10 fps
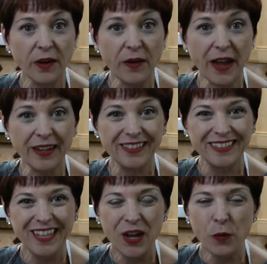okay?
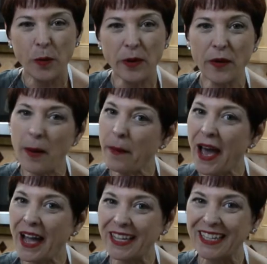We'll be right
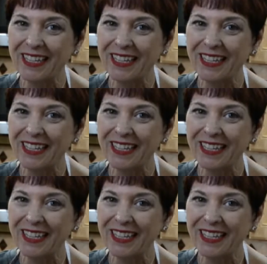back.